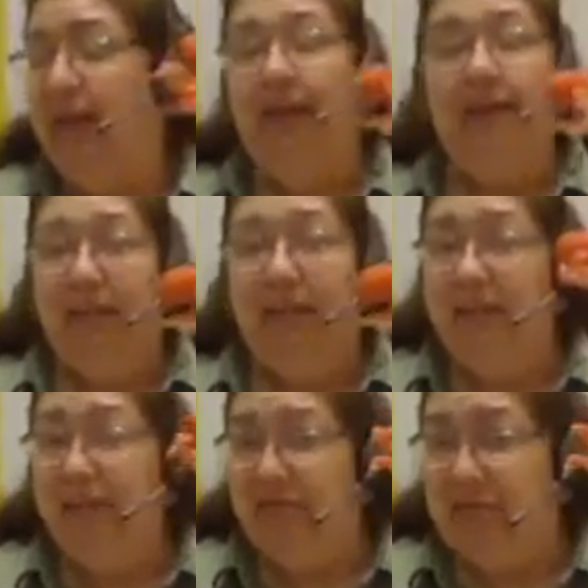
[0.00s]

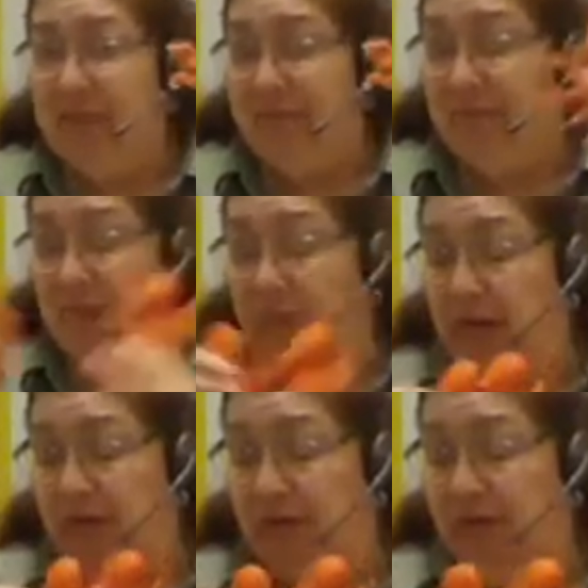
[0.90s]
live deep in the
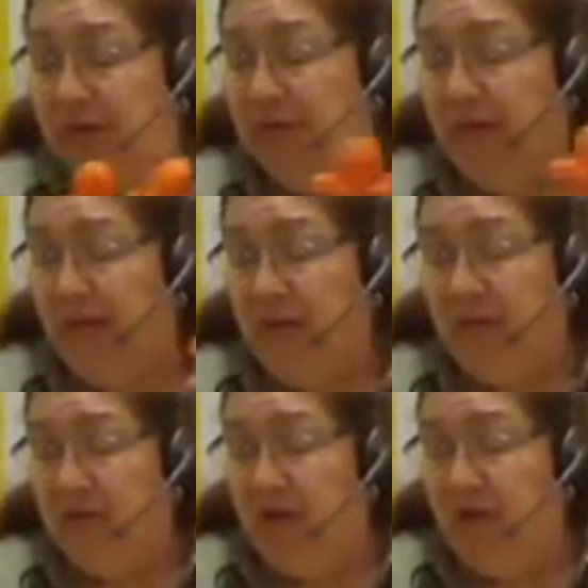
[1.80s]
water.
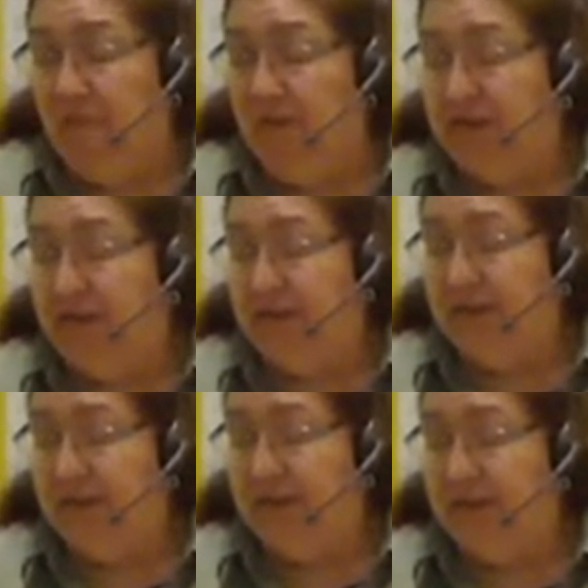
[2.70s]
Dolphins,
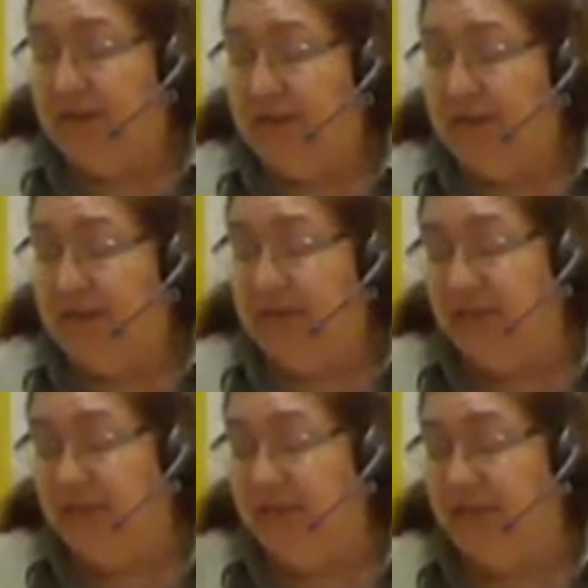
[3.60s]

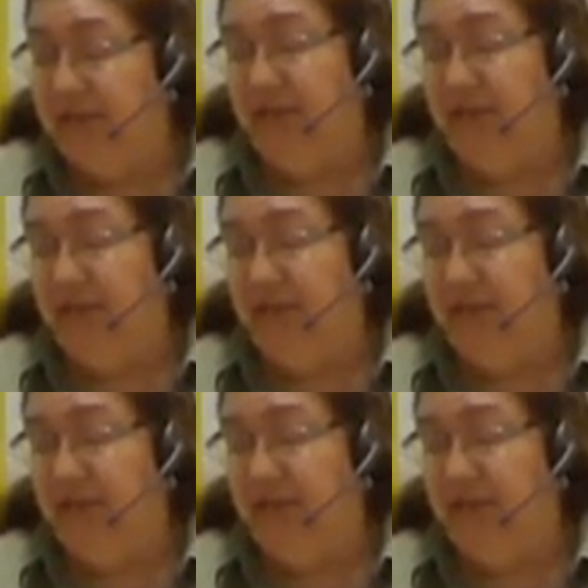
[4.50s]
seals,